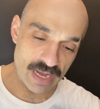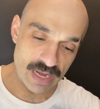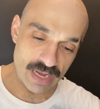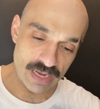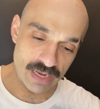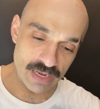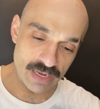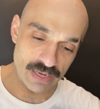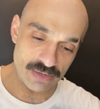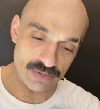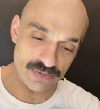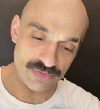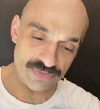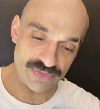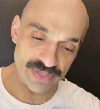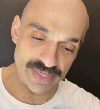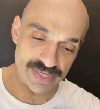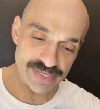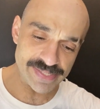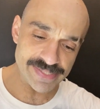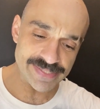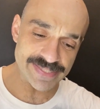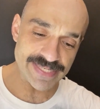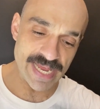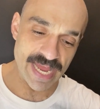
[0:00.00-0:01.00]

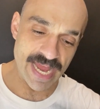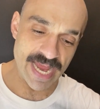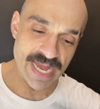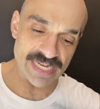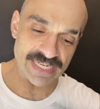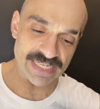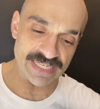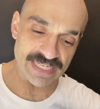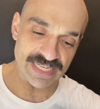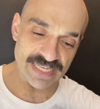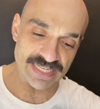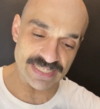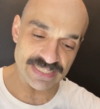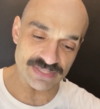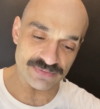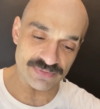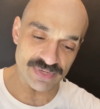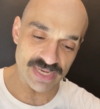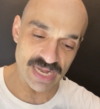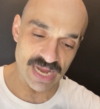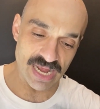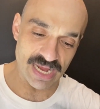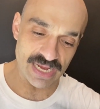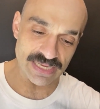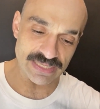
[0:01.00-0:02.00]
this, and he
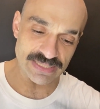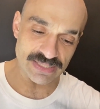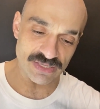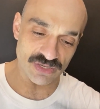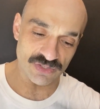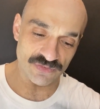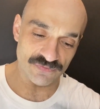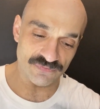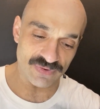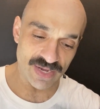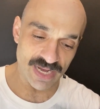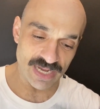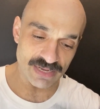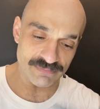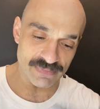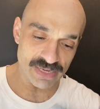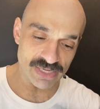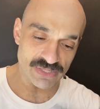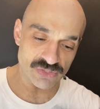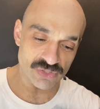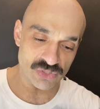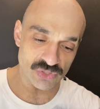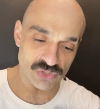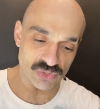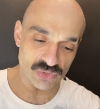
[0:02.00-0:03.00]
relies on
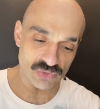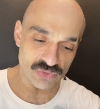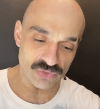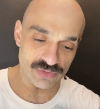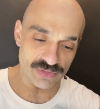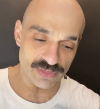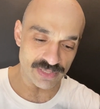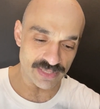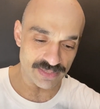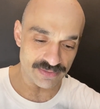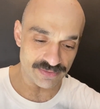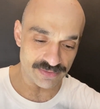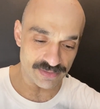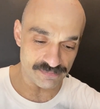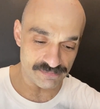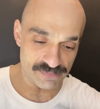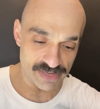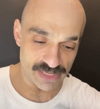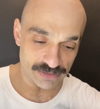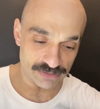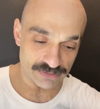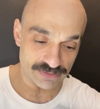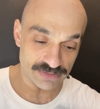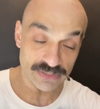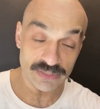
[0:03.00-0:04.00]
flatmate to do the
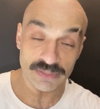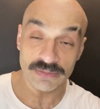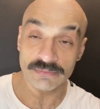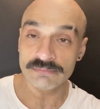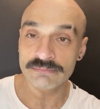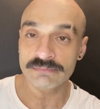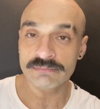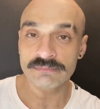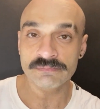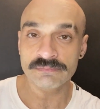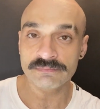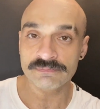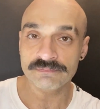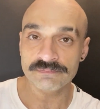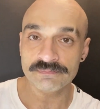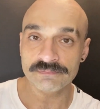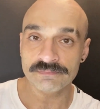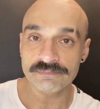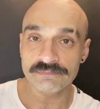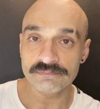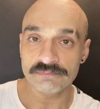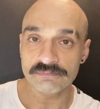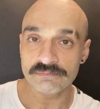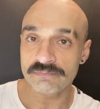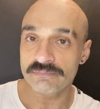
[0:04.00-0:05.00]
meals.
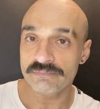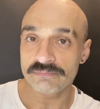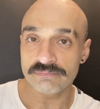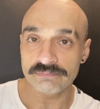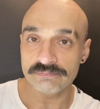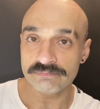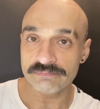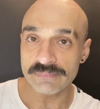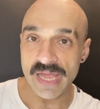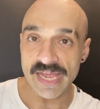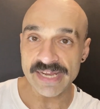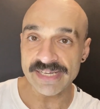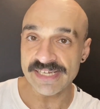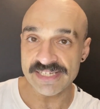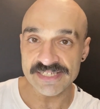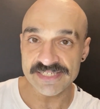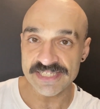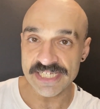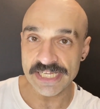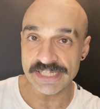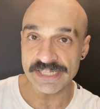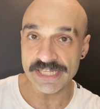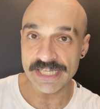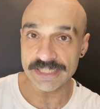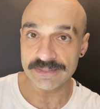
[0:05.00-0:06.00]
I didn't
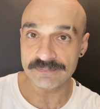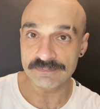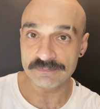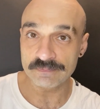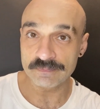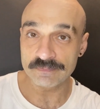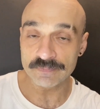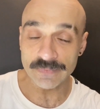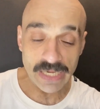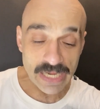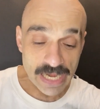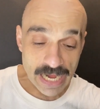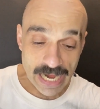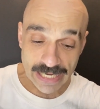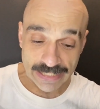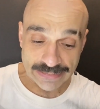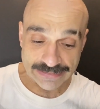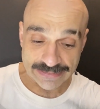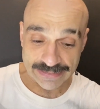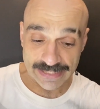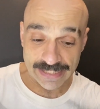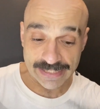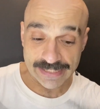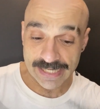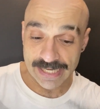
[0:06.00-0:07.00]
say that. I
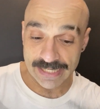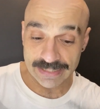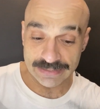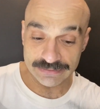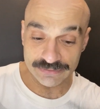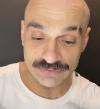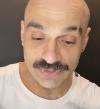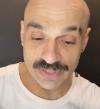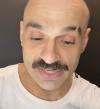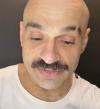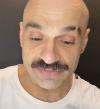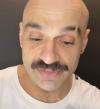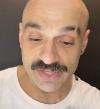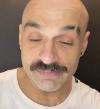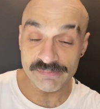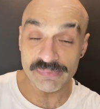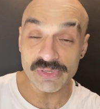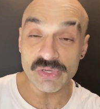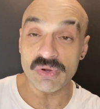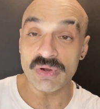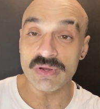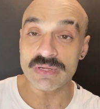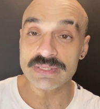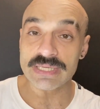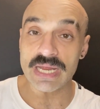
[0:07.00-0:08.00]
said I can't do anything
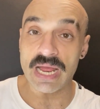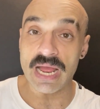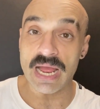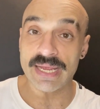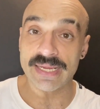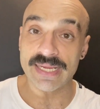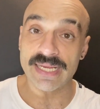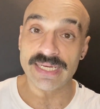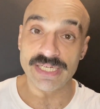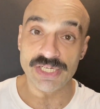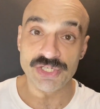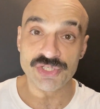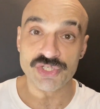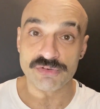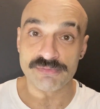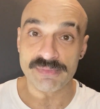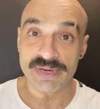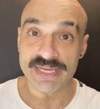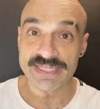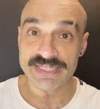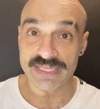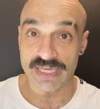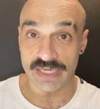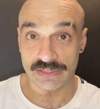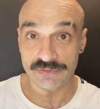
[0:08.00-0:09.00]
because I can injure
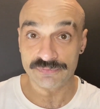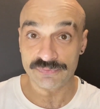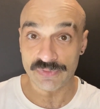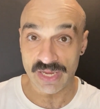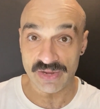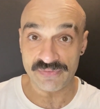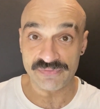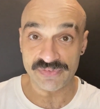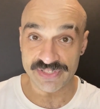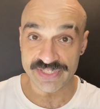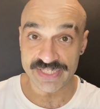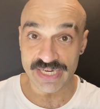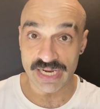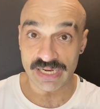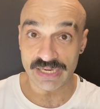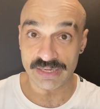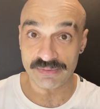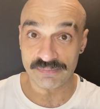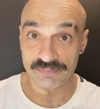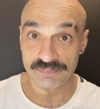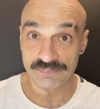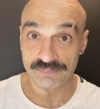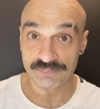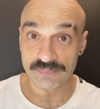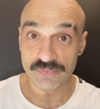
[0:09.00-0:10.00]
myself every time,
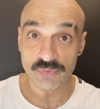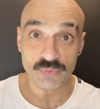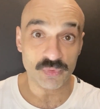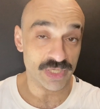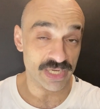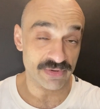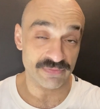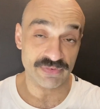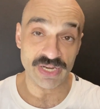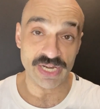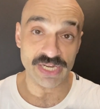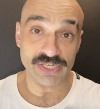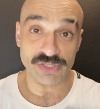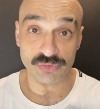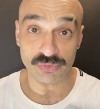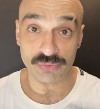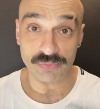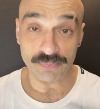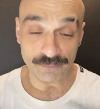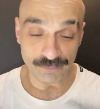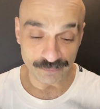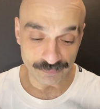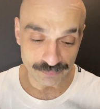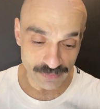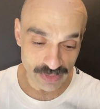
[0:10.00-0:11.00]
whatever I do.
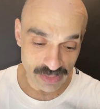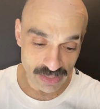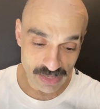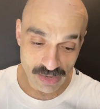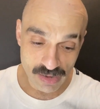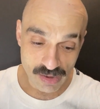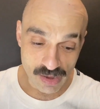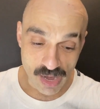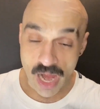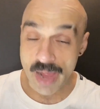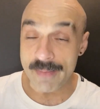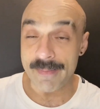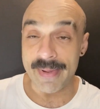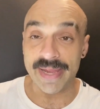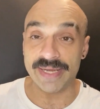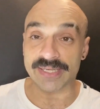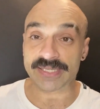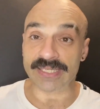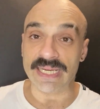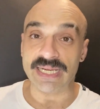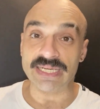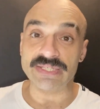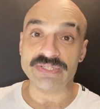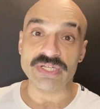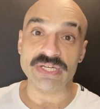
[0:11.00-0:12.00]
I might
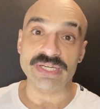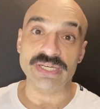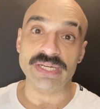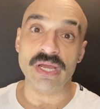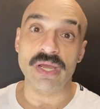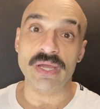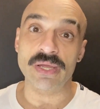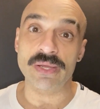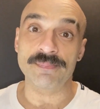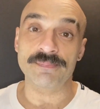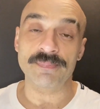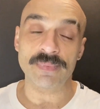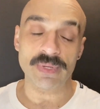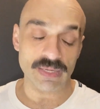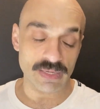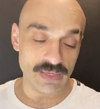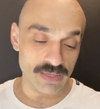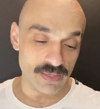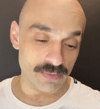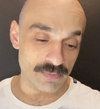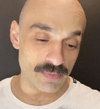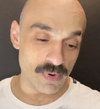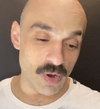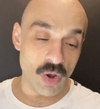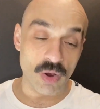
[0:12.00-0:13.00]
touch any
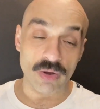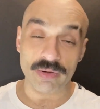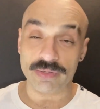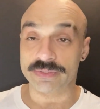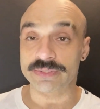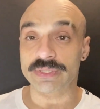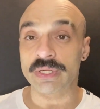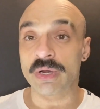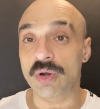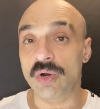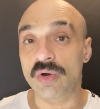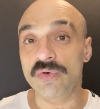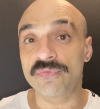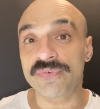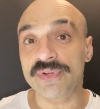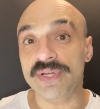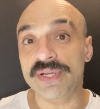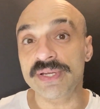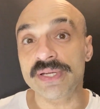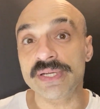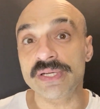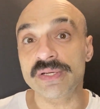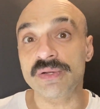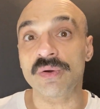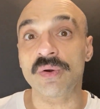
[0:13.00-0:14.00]
hot
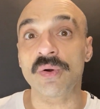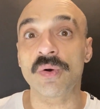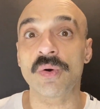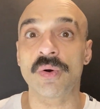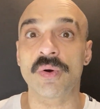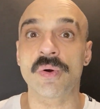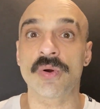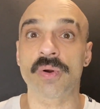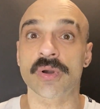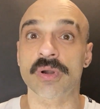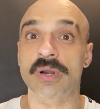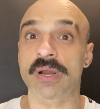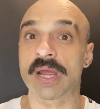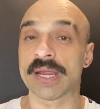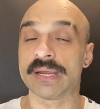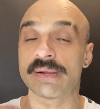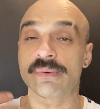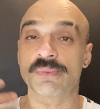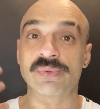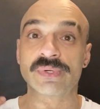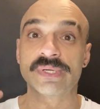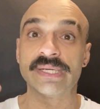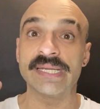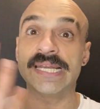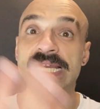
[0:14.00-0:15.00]
oven, or I
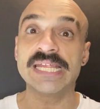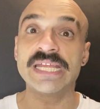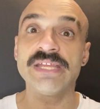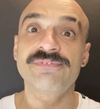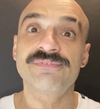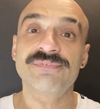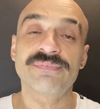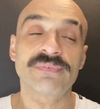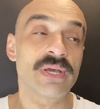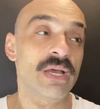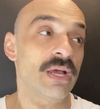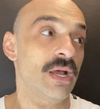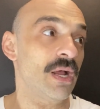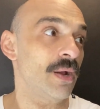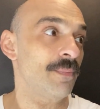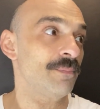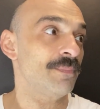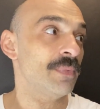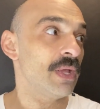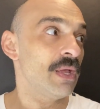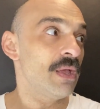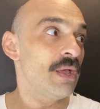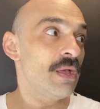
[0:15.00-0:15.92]
will leave the